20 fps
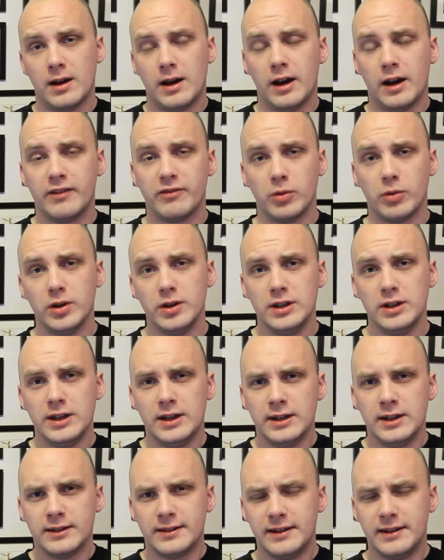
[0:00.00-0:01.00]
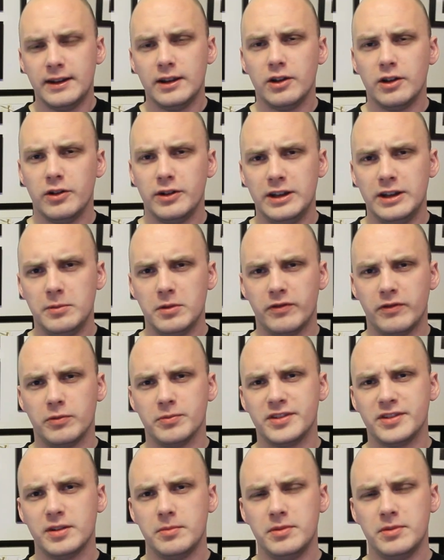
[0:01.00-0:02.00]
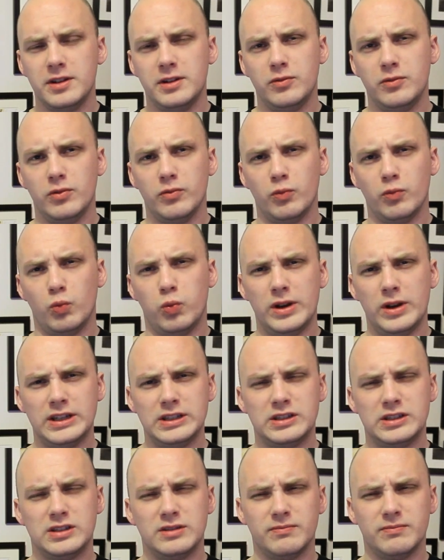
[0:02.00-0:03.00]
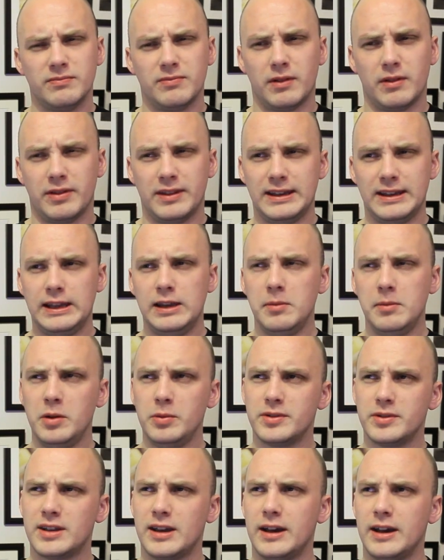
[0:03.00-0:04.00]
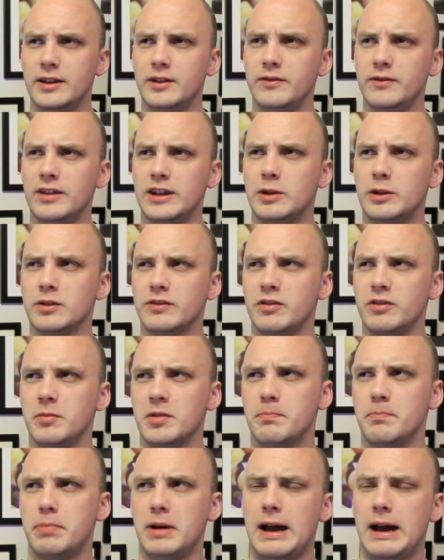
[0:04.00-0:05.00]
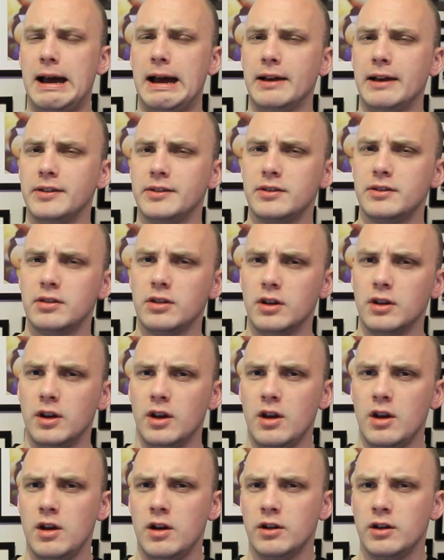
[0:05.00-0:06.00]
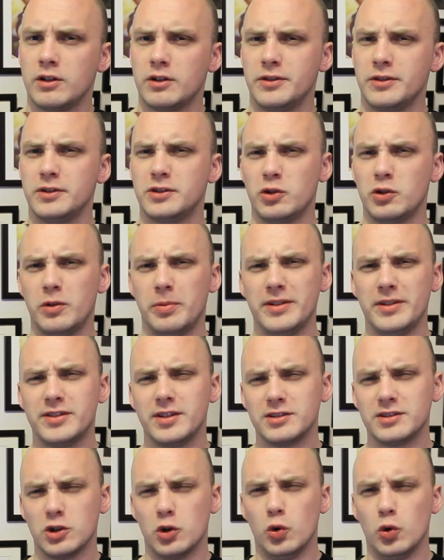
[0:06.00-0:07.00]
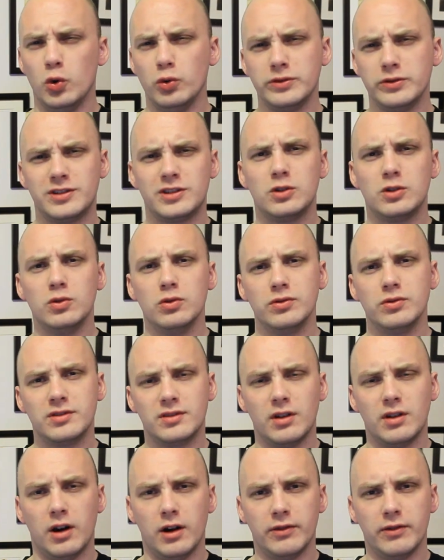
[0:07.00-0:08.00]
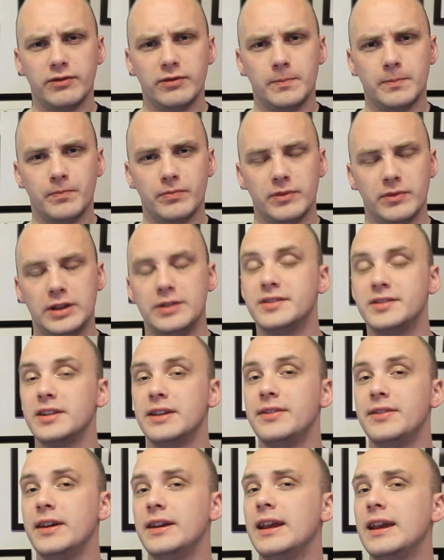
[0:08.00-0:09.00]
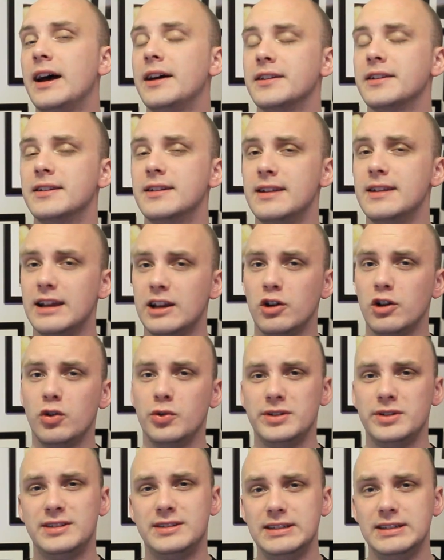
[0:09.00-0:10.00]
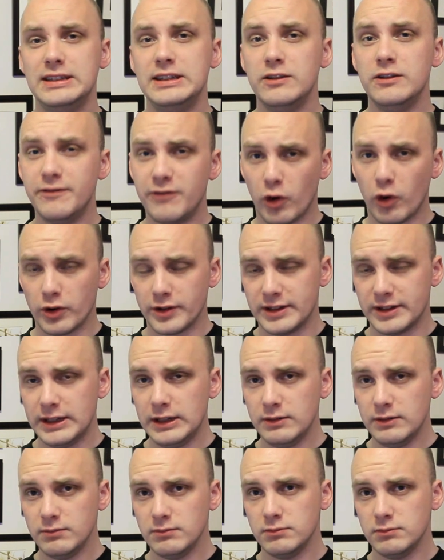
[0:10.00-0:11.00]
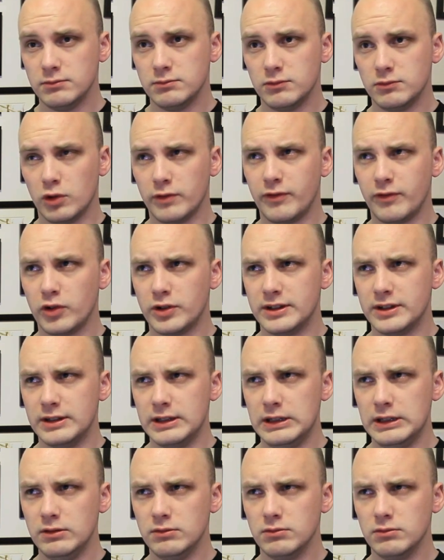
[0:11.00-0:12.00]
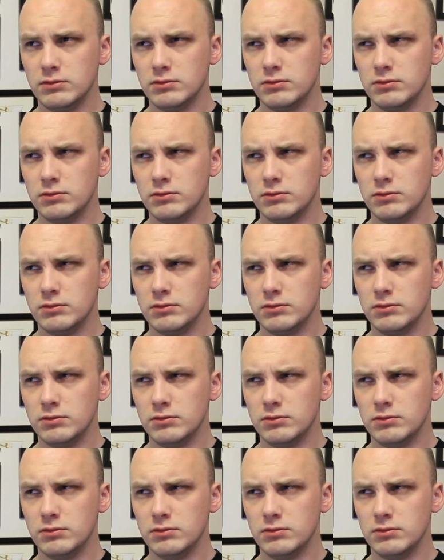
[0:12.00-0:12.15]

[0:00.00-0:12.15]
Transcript: Hi everyone, today I got an email from somebody which the email was kind of like it was from the past because they're talking about such old school stuff. He's saying that he had a Nikon D40 or 40D,